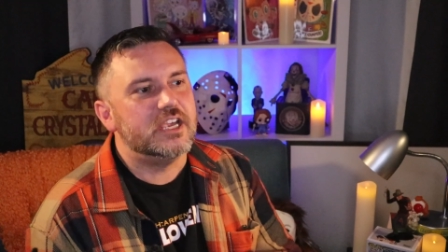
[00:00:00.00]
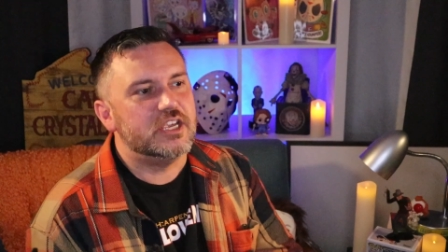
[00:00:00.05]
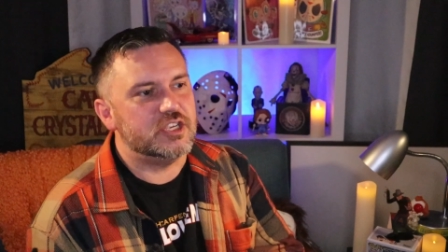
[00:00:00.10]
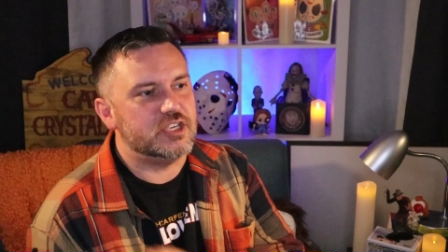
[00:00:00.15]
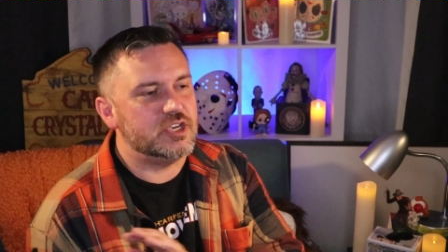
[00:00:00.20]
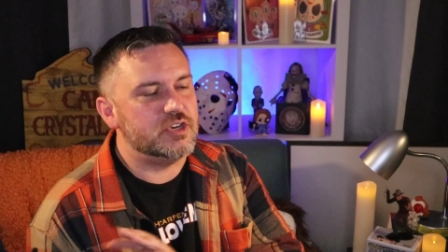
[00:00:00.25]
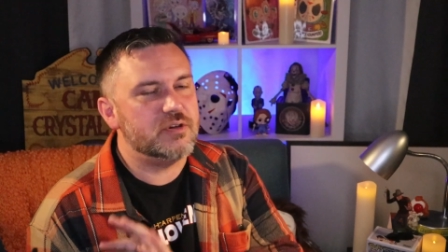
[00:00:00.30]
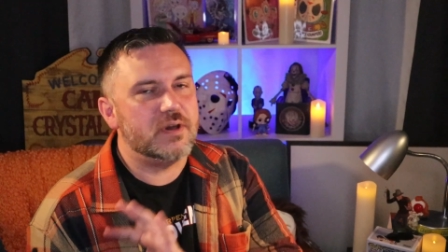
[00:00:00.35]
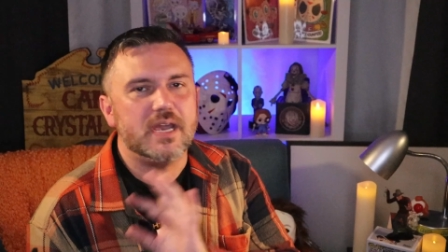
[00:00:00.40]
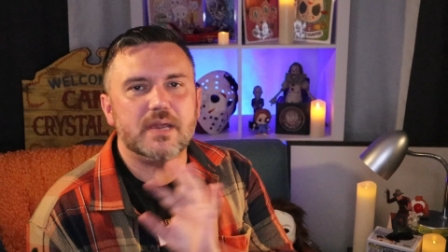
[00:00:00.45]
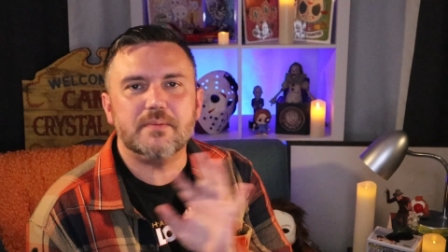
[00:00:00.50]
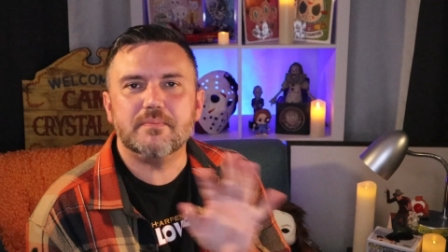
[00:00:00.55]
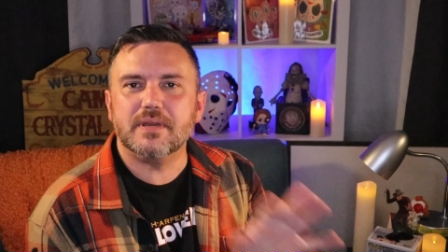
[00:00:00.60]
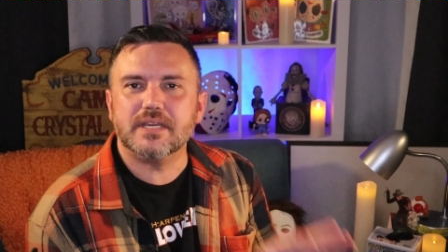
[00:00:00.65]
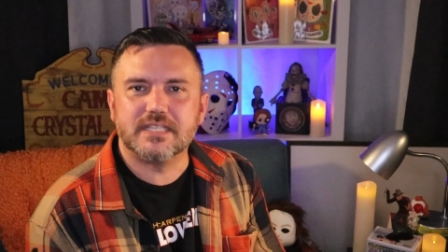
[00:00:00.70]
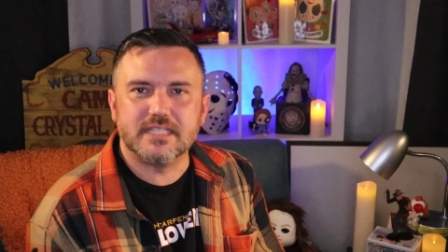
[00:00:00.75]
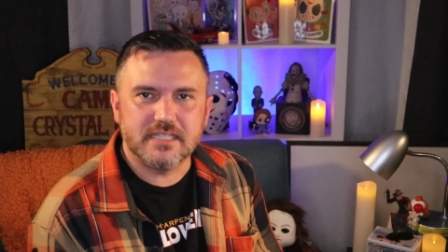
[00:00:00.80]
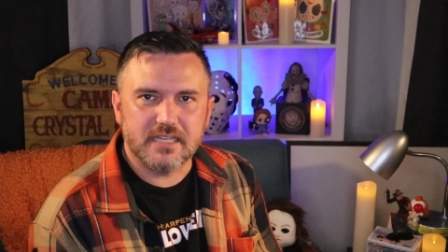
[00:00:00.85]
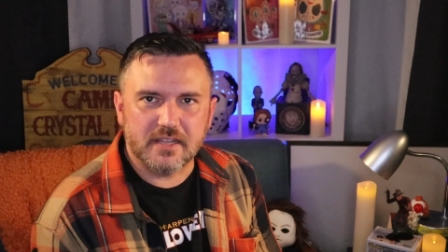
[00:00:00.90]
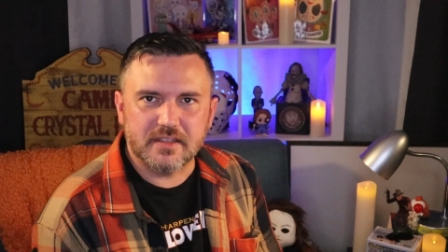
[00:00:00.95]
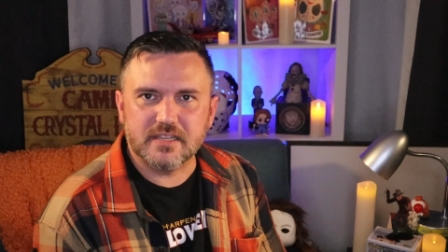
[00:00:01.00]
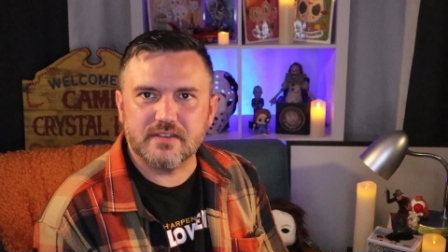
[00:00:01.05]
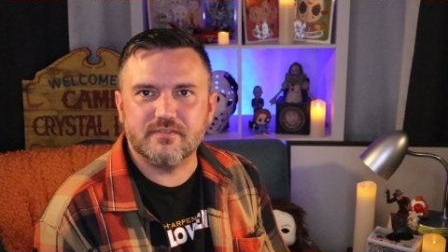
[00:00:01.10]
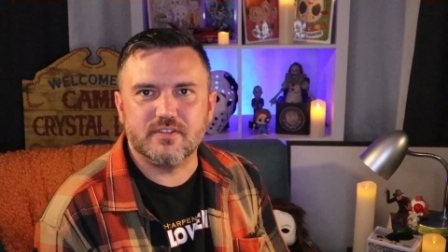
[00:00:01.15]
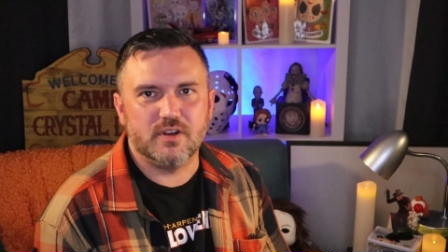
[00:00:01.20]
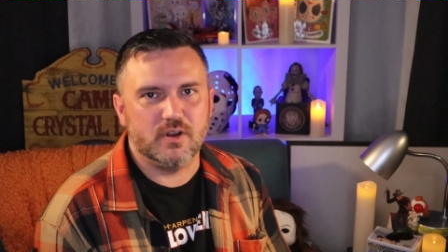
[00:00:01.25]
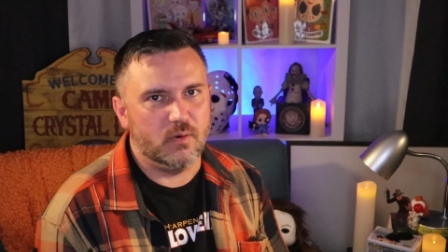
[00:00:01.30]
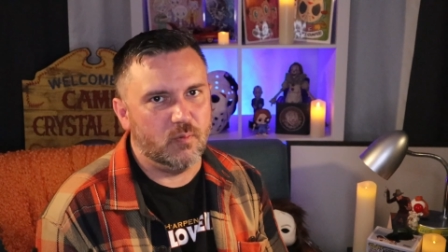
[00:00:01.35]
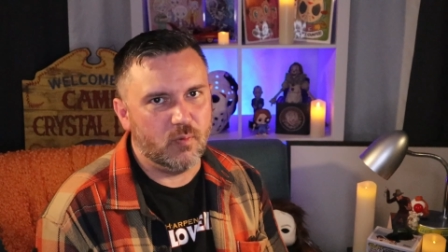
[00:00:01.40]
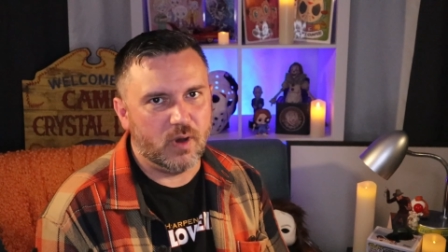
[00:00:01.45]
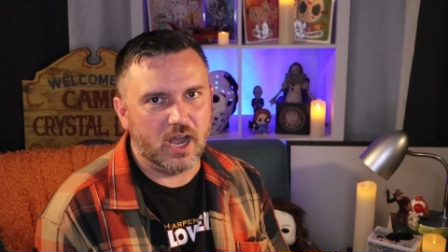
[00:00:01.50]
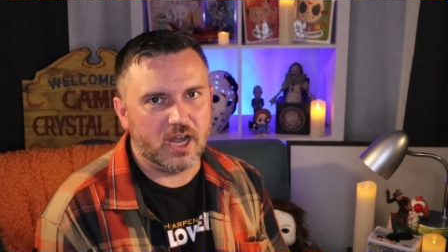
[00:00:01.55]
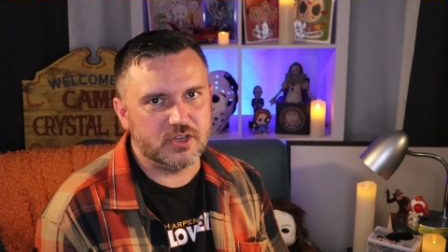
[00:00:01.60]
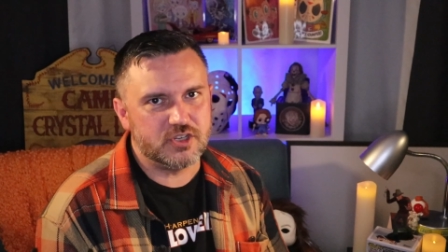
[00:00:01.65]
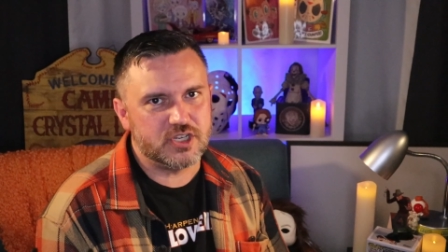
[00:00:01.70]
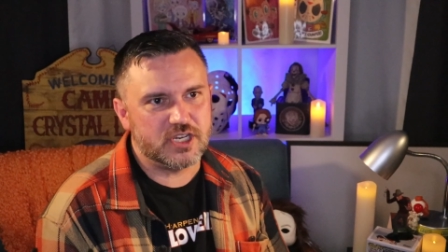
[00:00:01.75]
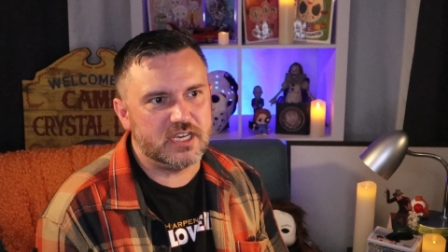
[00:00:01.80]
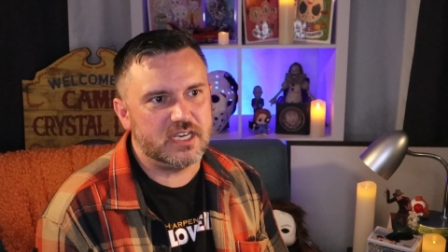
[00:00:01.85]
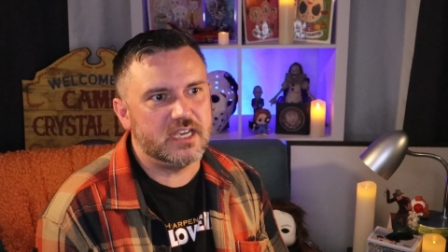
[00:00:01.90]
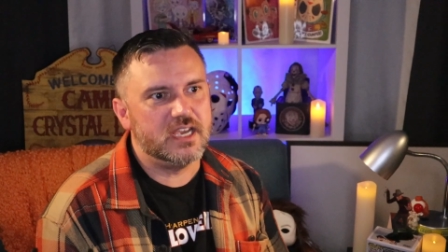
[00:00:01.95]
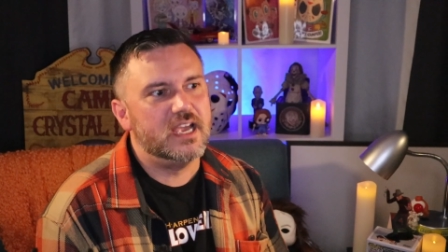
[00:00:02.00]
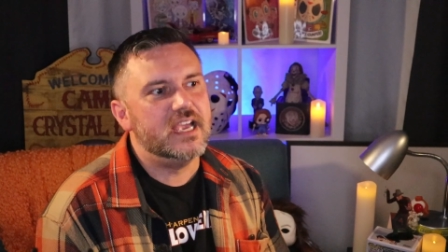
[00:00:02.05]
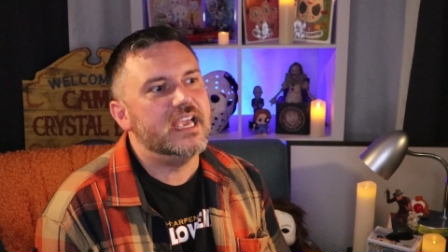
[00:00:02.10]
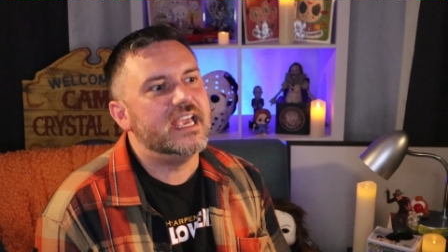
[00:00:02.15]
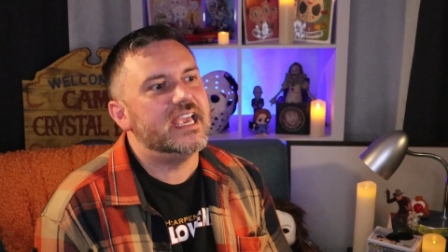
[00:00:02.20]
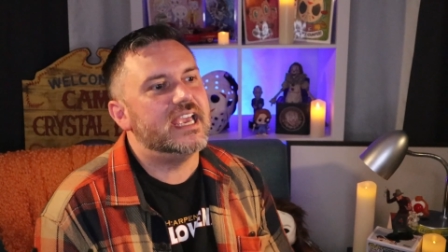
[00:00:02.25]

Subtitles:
You ain't missing nothing if you don't watch it.